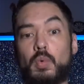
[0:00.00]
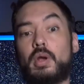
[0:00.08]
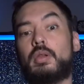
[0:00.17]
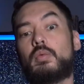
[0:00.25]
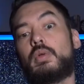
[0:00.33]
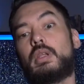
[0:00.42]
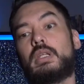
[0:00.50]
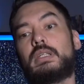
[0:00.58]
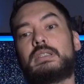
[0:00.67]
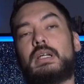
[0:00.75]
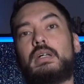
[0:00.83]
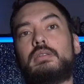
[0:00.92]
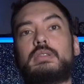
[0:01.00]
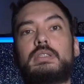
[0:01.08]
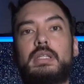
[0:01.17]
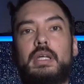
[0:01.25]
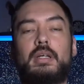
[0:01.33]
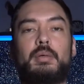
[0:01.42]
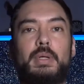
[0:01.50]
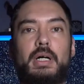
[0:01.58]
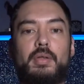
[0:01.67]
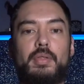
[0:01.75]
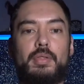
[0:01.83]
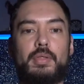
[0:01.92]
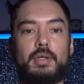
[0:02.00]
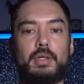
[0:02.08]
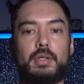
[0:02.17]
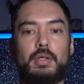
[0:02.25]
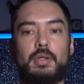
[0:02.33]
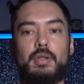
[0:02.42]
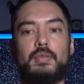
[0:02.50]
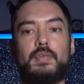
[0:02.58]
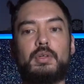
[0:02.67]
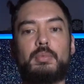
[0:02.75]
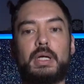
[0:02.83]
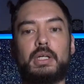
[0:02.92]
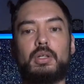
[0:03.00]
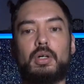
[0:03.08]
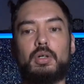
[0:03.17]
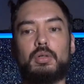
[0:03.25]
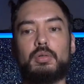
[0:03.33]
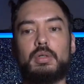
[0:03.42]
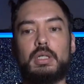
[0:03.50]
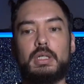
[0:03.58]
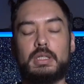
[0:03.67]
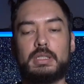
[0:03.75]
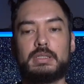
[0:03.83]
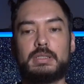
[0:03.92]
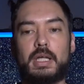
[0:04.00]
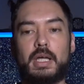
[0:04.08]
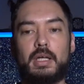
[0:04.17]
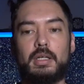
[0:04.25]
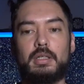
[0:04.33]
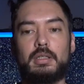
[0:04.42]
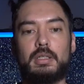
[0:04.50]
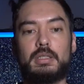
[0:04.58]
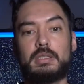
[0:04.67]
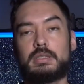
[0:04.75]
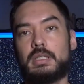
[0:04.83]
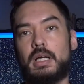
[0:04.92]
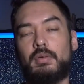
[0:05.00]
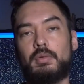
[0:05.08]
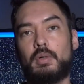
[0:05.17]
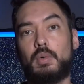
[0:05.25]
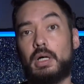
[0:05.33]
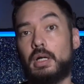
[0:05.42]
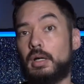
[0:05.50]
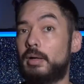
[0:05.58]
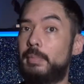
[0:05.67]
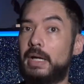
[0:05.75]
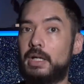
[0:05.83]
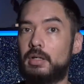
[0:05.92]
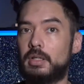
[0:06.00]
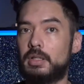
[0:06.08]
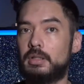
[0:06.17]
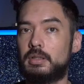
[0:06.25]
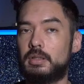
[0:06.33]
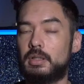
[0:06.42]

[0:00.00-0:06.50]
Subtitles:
One of the things that I will say about the VideoMic Go is that it does not require a battery.